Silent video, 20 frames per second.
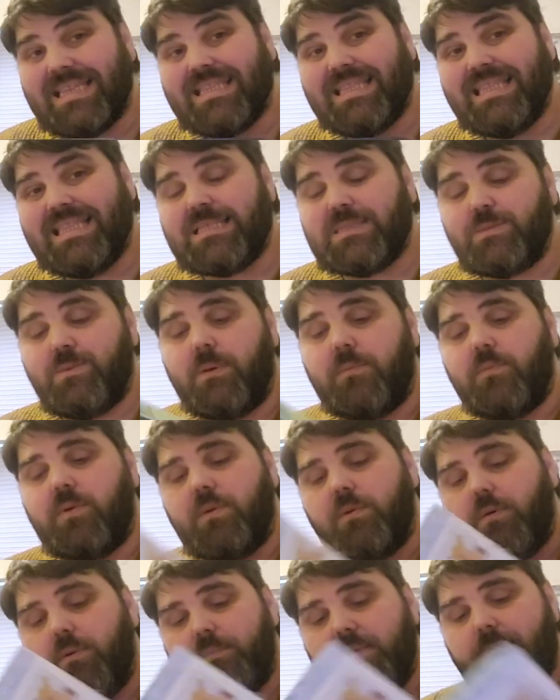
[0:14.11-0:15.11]
In this one,
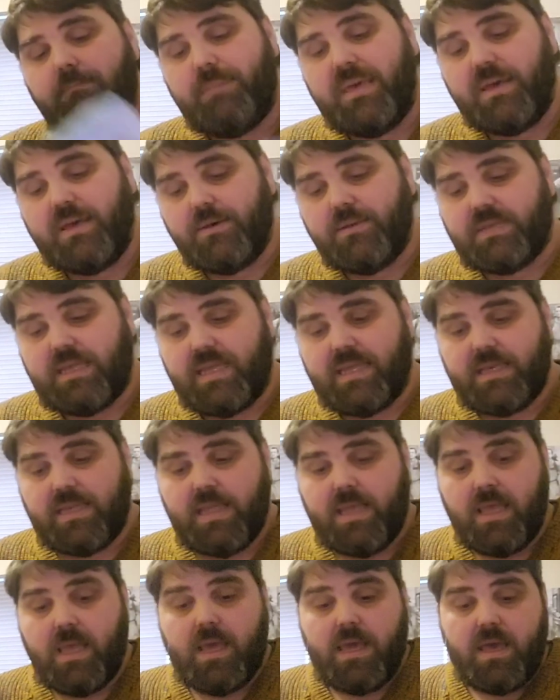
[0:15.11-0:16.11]
we will be building
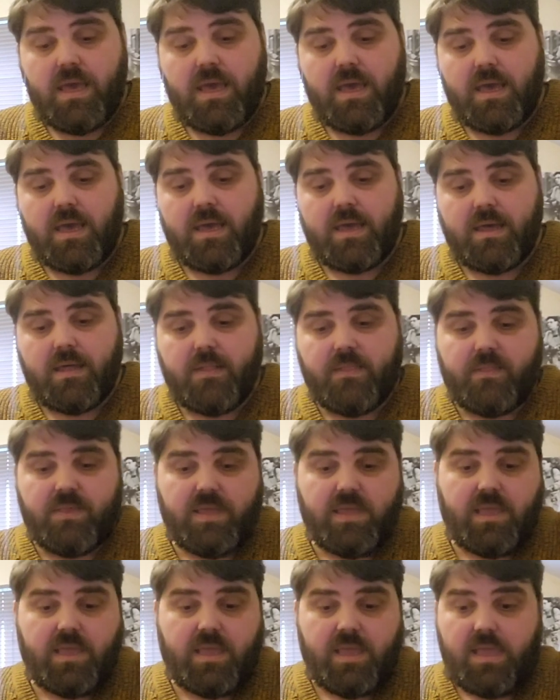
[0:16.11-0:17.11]

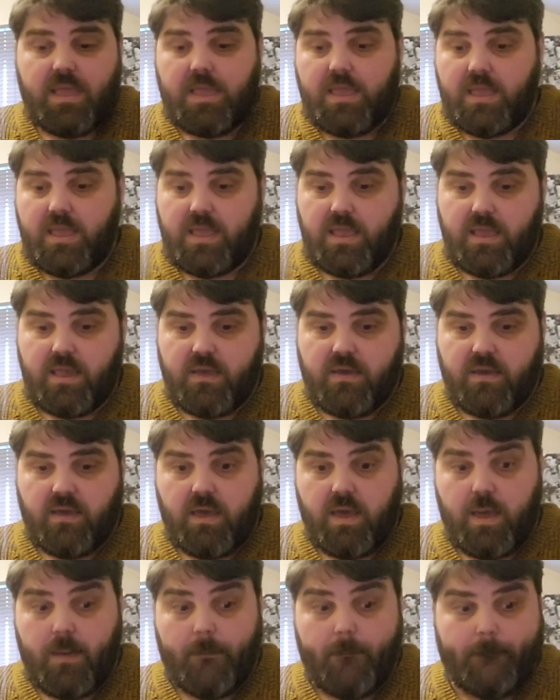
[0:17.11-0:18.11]
the
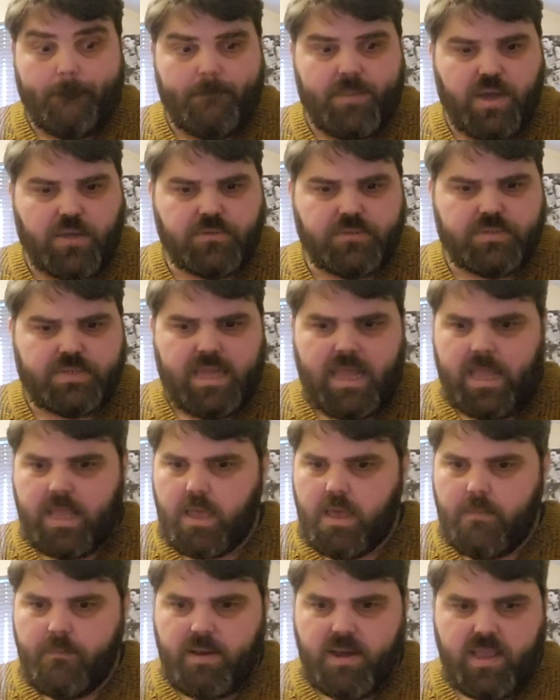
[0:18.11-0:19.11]
boat
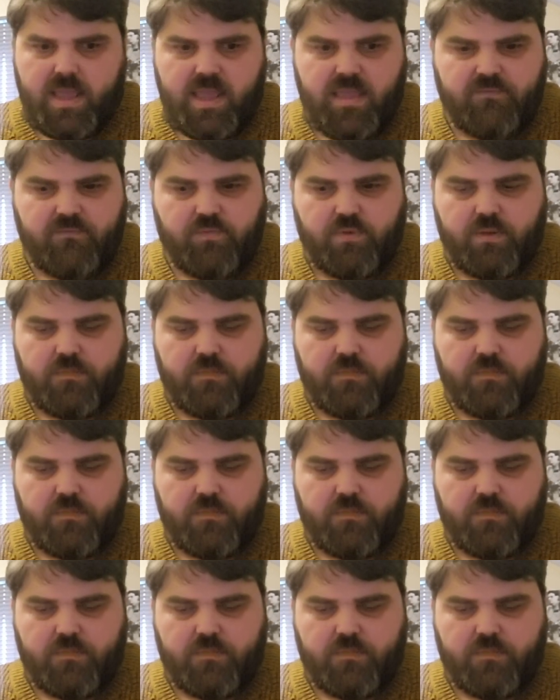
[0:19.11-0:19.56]
deck, I believe.